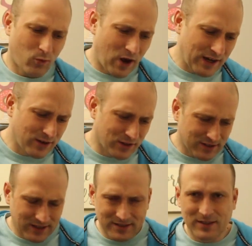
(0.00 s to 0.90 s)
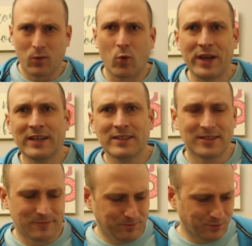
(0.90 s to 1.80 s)
why not get some
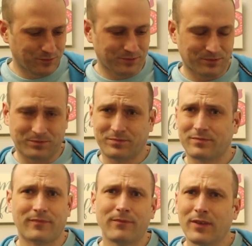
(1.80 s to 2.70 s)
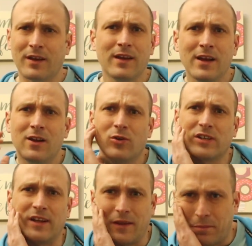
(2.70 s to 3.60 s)
wings?
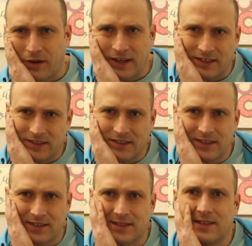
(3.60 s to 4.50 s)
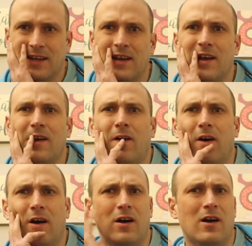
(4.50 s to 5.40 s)
Look at the places.
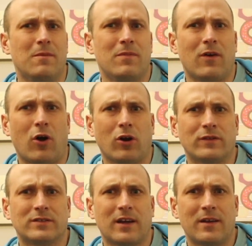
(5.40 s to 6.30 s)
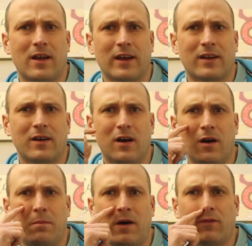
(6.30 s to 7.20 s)
All of a sudden, like
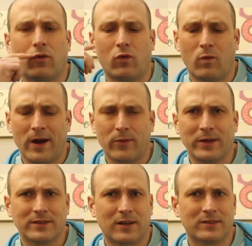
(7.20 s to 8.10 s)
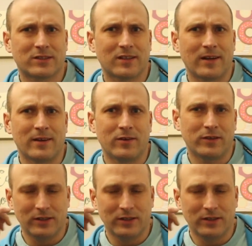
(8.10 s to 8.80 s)
Buffalo Wild Wings, I signed